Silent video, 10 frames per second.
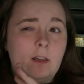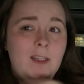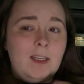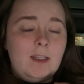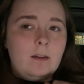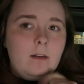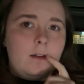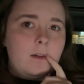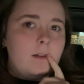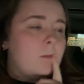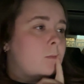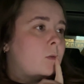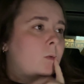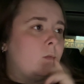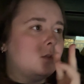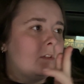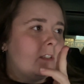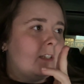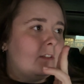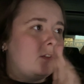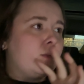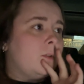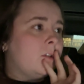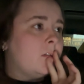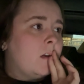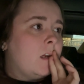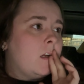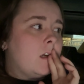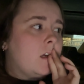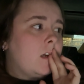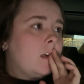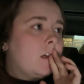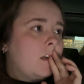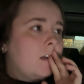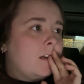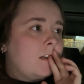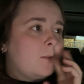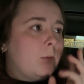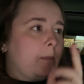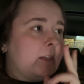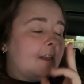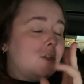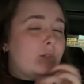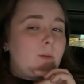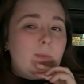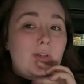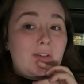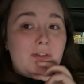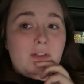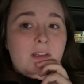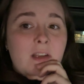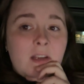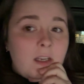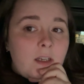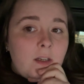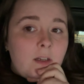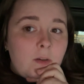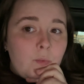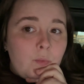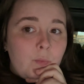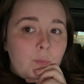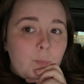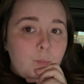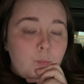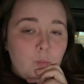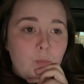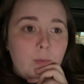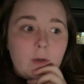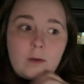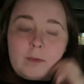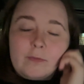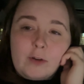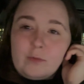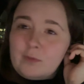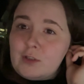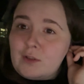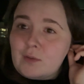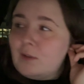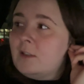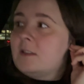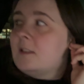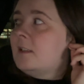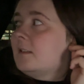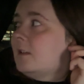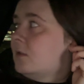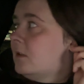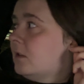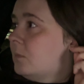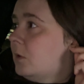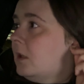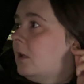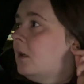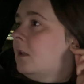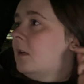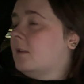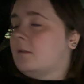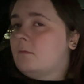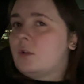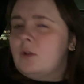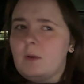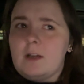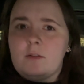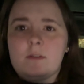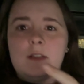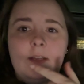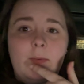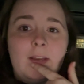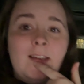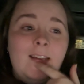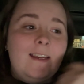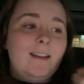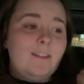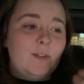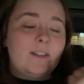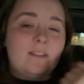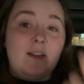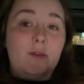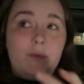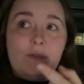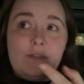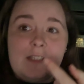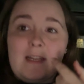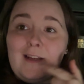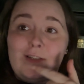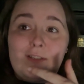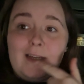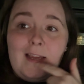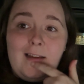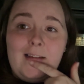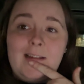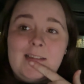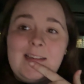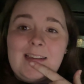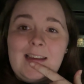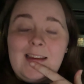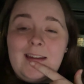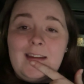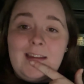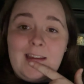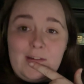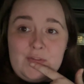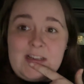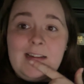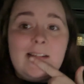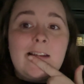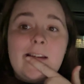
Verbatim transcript: I think. Um or is it day two? It's probably day two because I'm probably only just got into Dad's house at this point. The new house. Anyway, he's all excited. We've just actually had a KFC